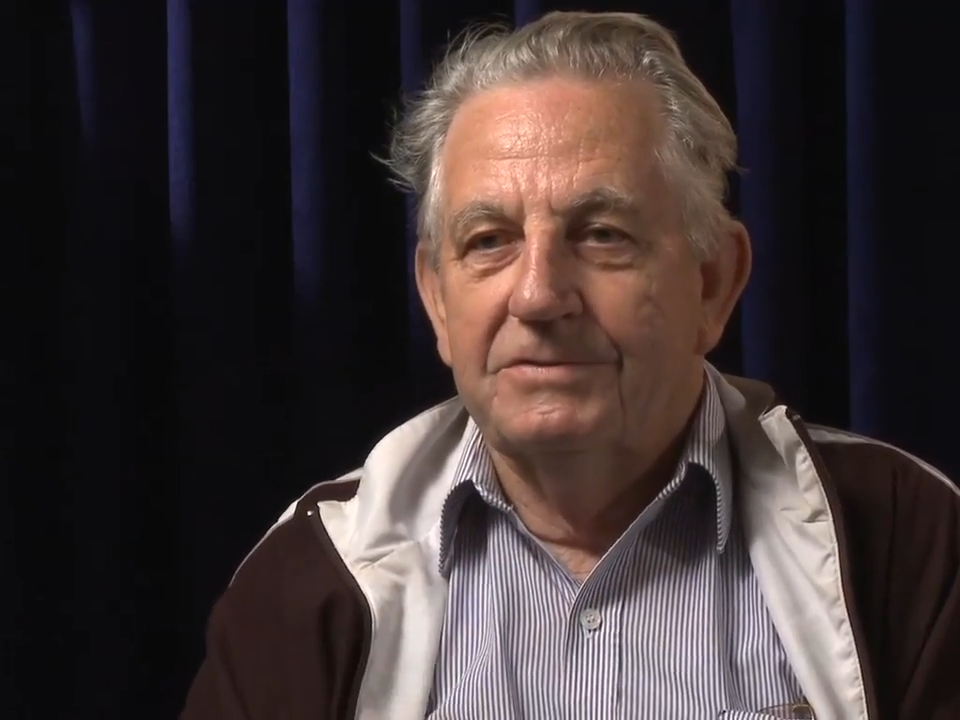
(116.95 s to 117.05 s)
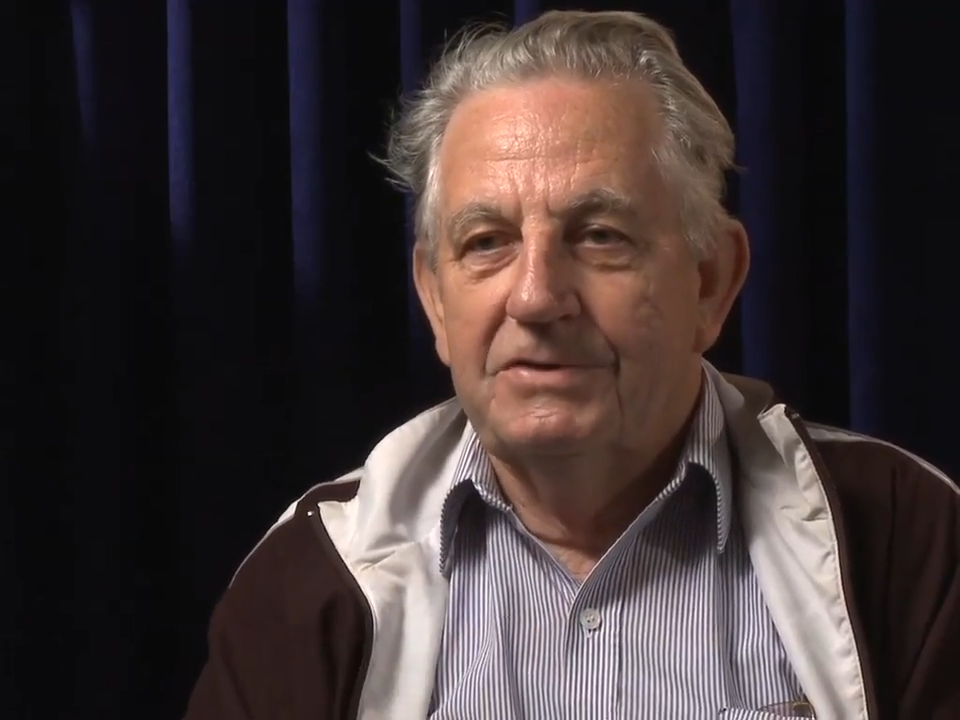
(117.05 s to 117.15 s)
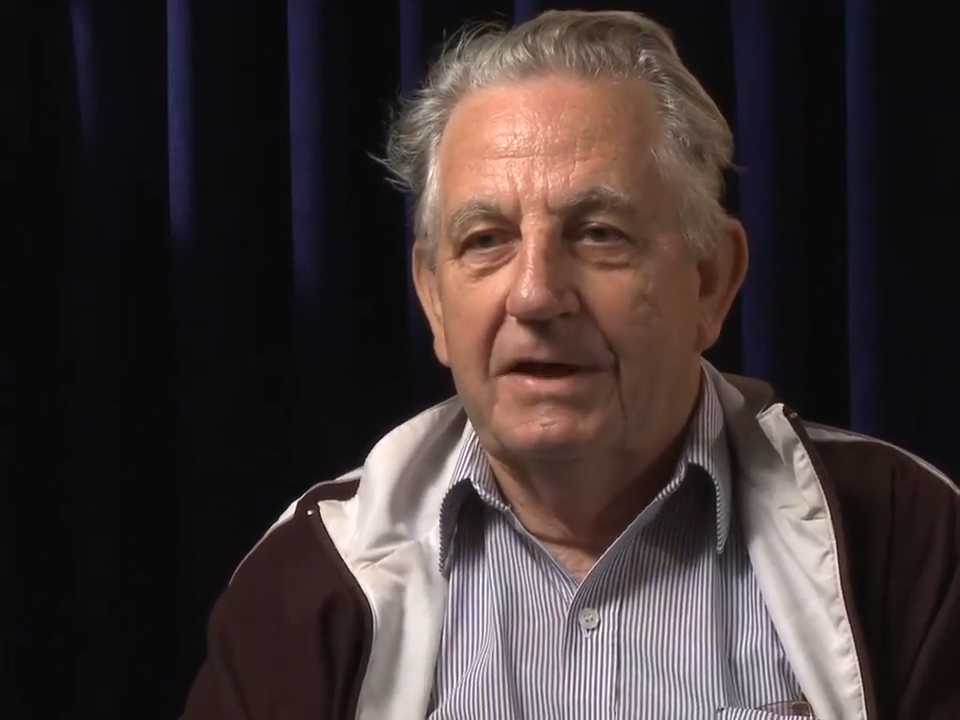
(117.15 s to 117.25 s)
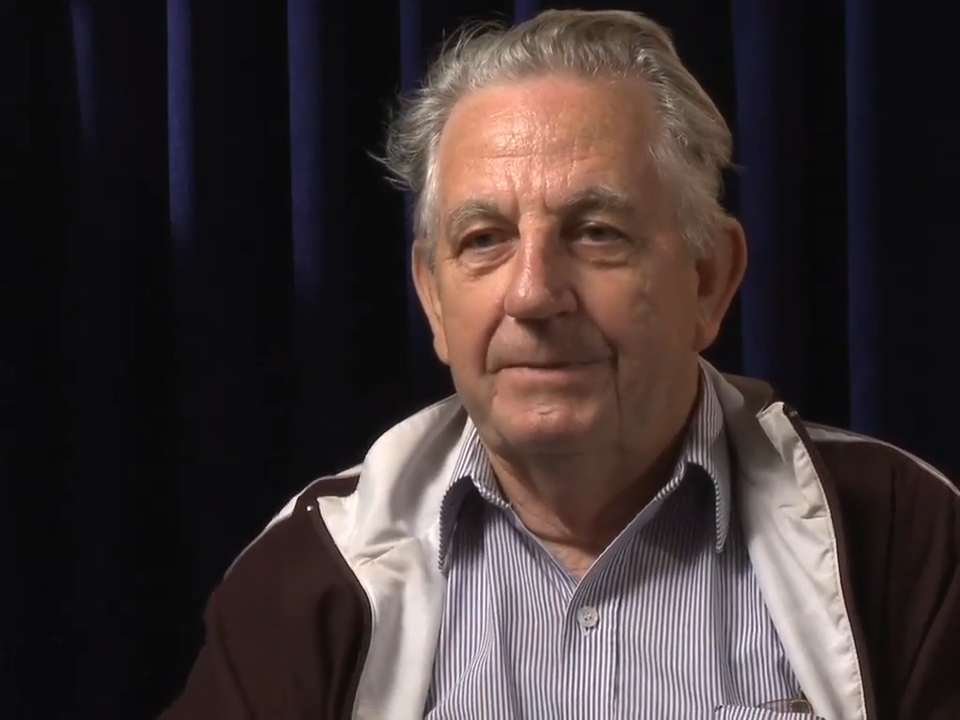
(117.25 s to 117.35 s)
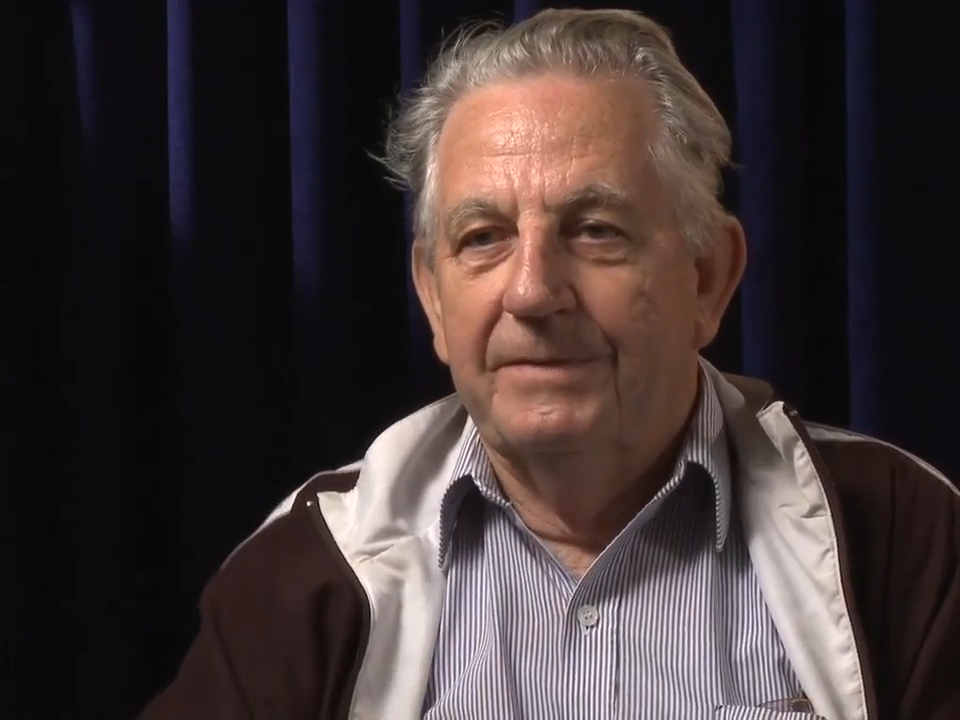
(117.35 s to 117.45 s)

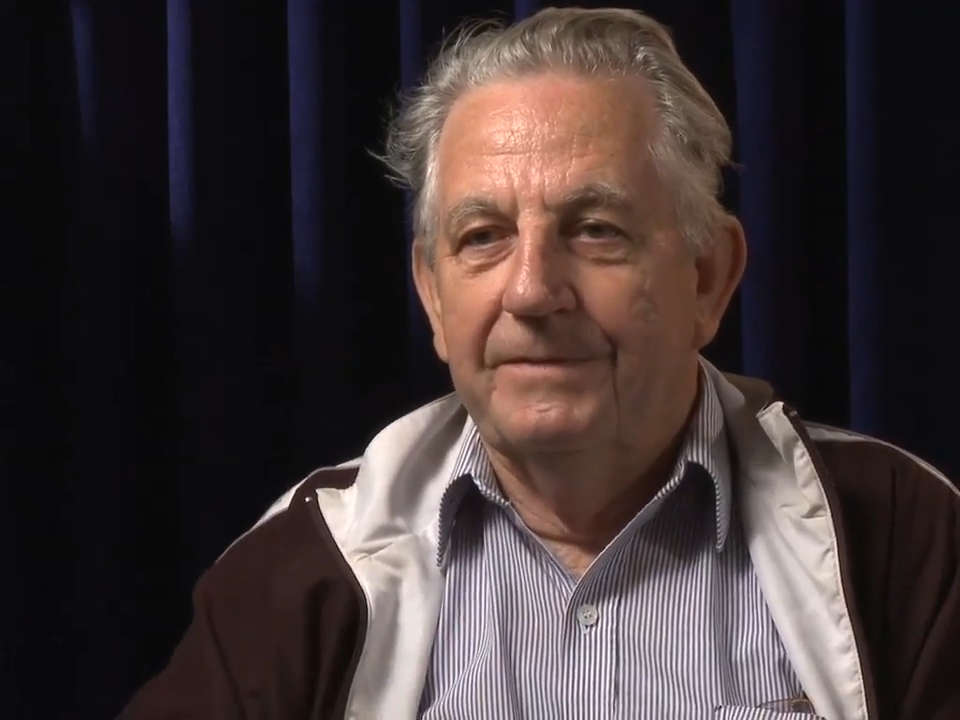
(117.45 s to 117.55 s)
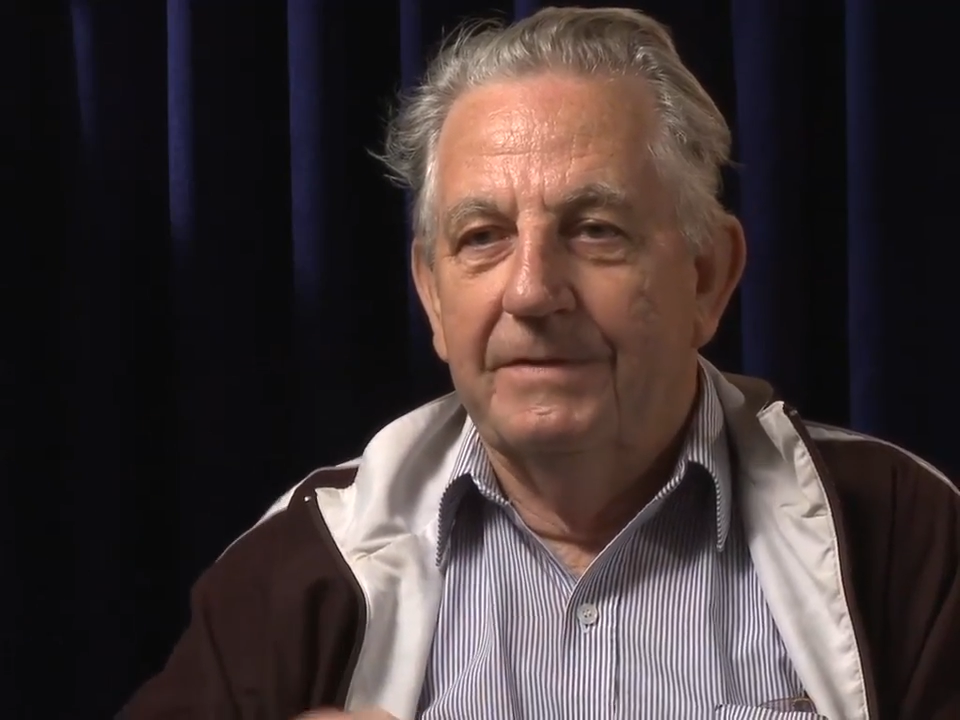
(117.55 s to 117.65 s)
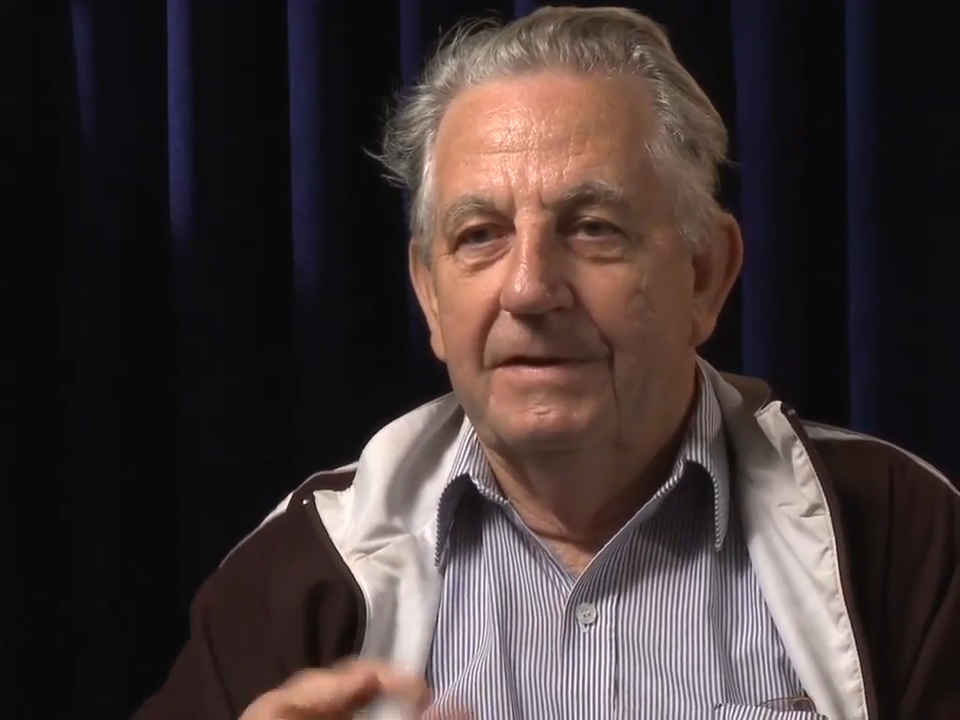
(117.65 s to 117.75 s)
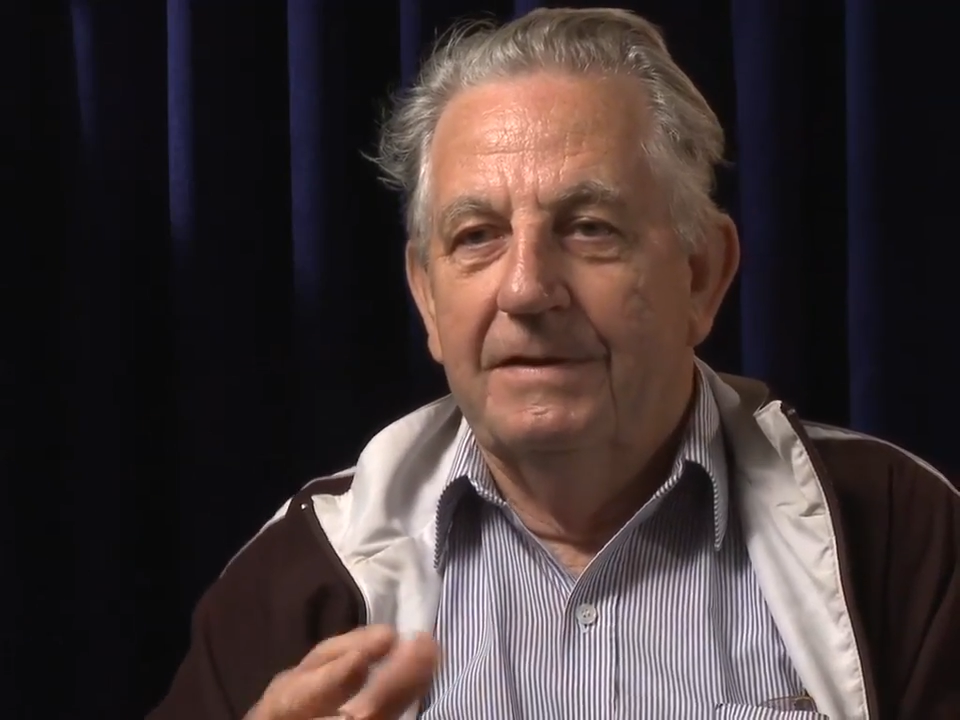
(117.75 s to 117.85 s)
shape of the